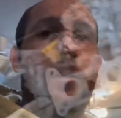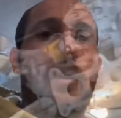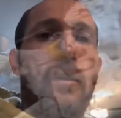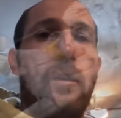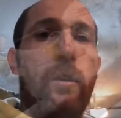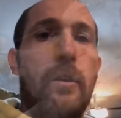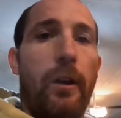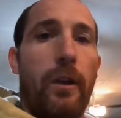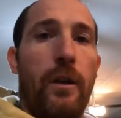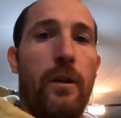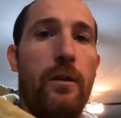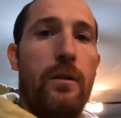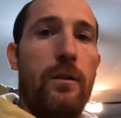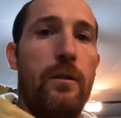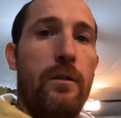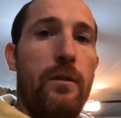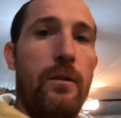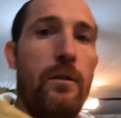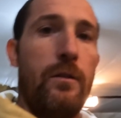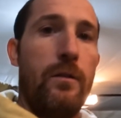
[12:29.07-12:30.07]
Okay.
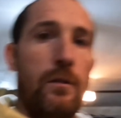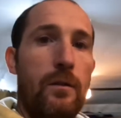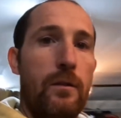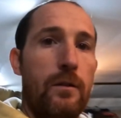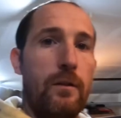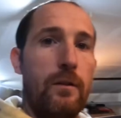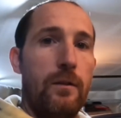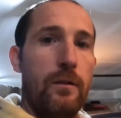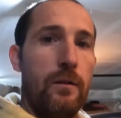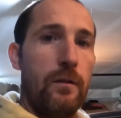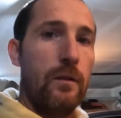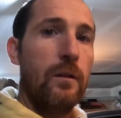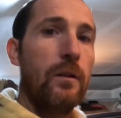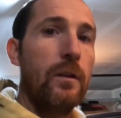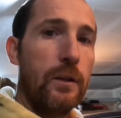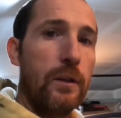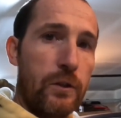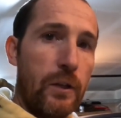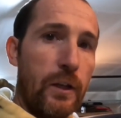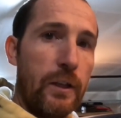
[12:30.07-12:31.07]

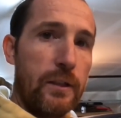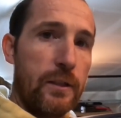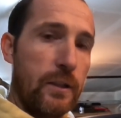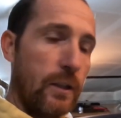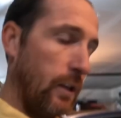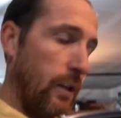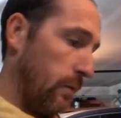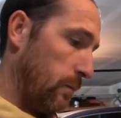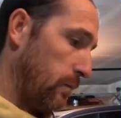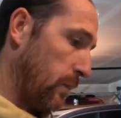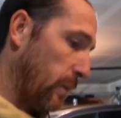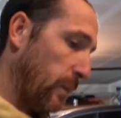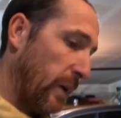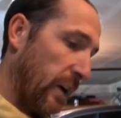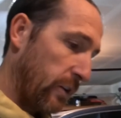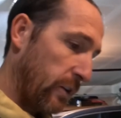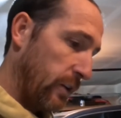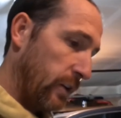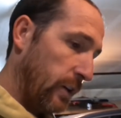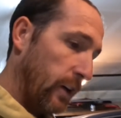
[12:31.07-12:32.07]
Let's try this again. My
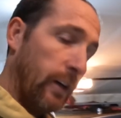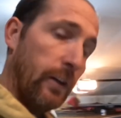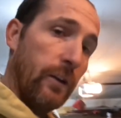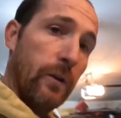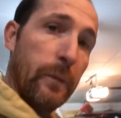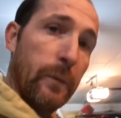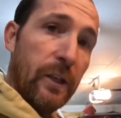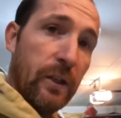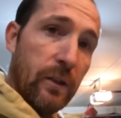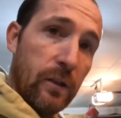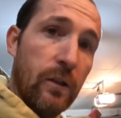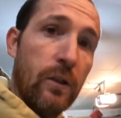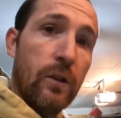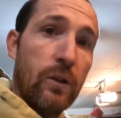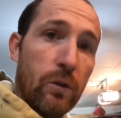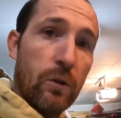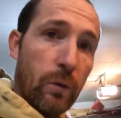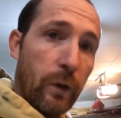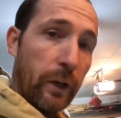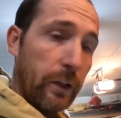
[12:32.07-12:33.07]
battery died on me
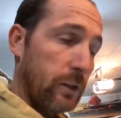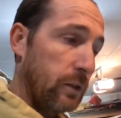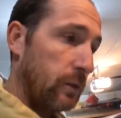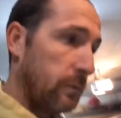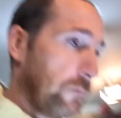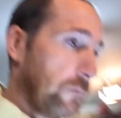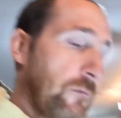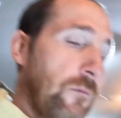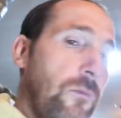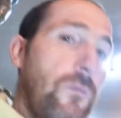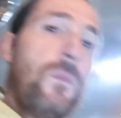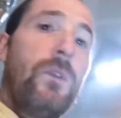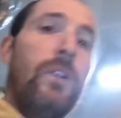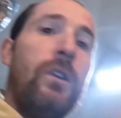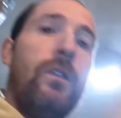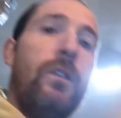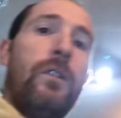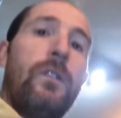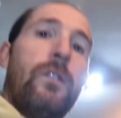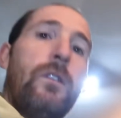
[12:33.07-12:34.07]
twice.
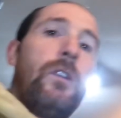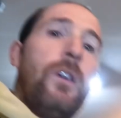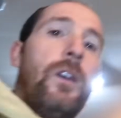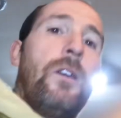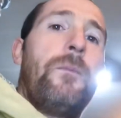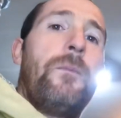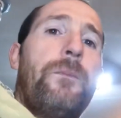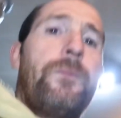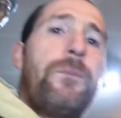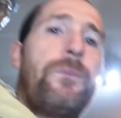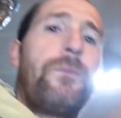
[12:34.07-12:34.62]
Okay.